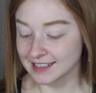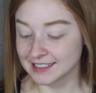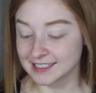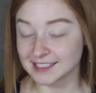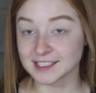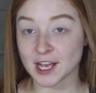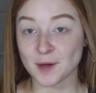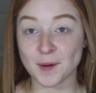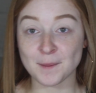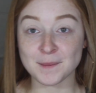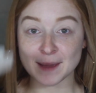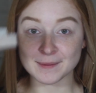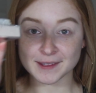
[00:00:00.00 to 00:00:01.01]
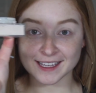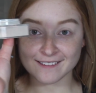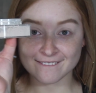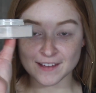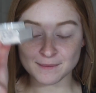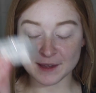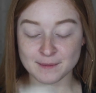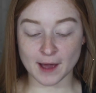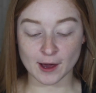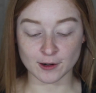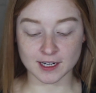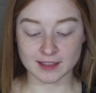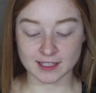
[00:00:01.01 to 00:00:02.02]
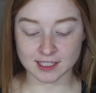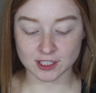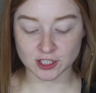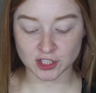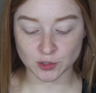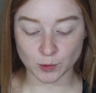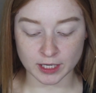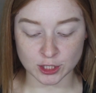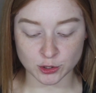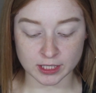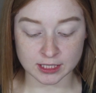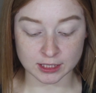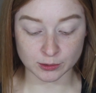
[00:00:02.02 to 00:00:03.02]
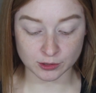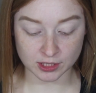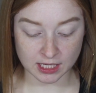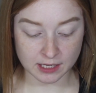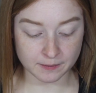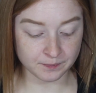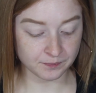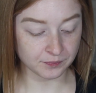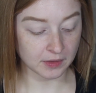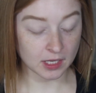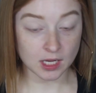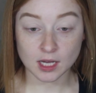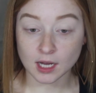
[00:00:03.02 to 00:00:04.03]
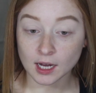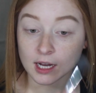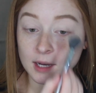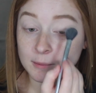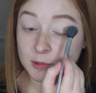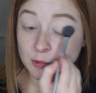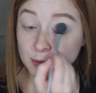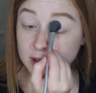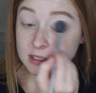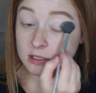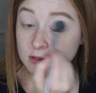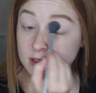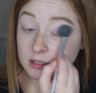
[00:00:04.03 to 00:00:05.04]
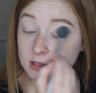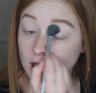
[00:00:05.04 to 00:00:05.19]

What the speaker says: some Maybelline Fit Me powder, and this is just the one in translucent. You really don't need a